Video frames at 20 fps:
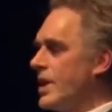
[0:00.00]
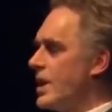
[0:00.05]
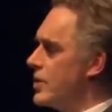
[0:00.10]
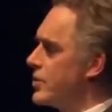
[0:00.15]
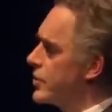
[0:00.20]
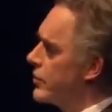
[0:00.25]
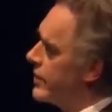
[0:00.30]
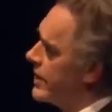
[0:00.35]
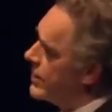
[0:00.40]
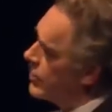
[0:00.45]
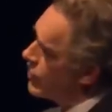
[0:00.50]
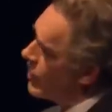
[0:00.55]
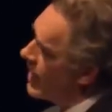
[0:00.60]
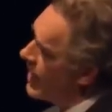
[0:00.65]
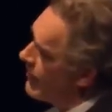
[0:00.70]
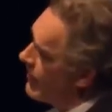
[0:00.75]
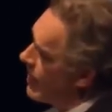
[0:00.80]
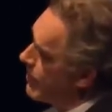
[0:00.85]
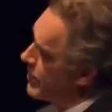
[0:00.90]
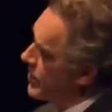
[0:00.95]
So they
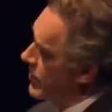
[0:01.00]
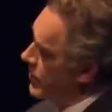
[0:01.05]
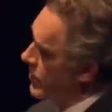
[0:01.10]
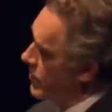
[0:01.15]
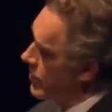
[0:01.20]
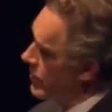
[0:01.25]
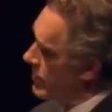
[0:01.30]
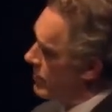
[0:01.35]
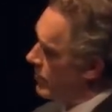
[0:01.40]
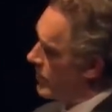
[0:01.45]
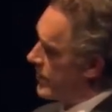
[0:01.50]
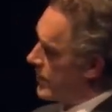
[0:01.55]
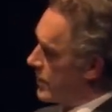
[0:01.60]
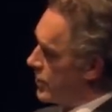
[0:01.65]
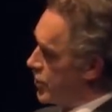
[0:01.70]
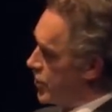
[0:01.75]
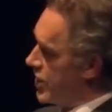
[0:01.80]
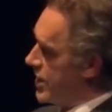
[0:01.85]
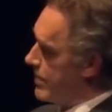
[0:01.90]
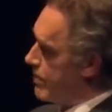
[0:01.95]
drive up to the herd with a
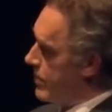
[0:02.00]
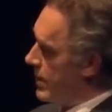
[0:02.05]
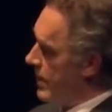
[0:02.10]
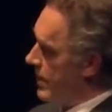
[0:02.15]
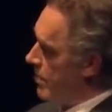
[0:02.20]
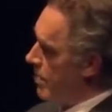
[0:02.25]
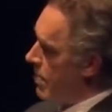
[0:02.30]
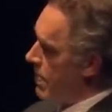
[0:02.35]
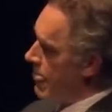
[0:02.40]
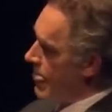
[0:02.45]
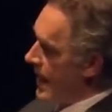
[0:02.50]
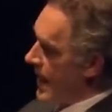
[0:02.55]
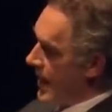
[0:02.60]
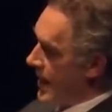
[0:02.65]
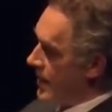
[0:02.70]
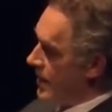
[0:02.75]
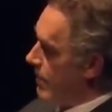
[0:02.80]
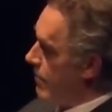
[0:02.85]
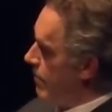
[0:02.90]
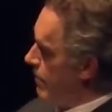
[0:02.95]
Jeep
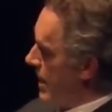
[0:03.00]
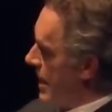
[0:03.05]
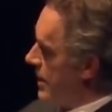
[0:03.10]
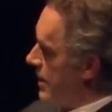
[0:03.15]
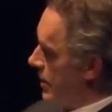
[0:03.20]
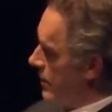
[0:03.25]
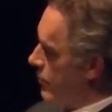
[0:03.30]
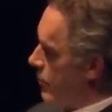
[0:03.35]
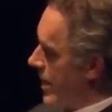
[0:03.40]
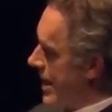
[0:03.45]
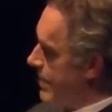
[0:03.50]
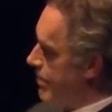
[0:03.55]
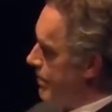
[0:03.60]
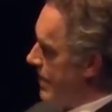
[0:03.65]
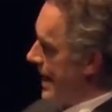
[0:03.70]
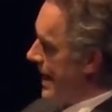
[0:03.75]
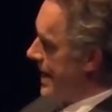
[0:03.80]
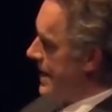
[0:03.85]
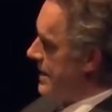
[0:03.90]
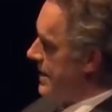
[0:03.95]
and a bucket of red
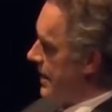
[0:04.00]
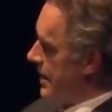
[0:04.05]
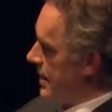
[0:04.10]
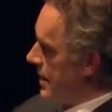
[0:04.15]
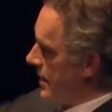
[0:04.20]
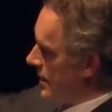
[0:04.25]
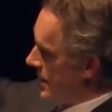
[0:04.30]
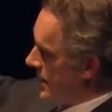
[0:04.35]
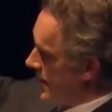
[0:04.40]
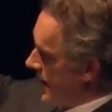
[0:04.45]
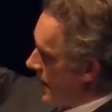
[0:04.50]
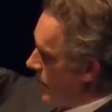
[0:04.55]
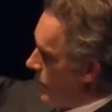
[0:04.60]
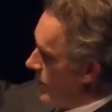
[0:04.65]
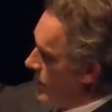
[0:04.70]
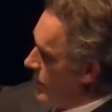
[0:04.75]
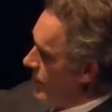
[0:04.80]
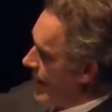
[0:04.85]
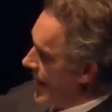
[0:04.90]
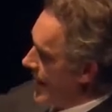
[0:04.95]
paint and a stick
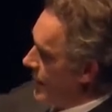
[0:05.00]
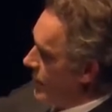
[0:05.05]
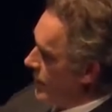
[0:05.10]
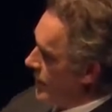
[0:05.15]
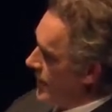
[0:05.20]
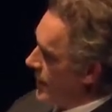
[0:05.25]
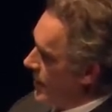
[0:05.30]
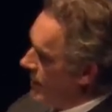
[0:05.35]
with a rag on the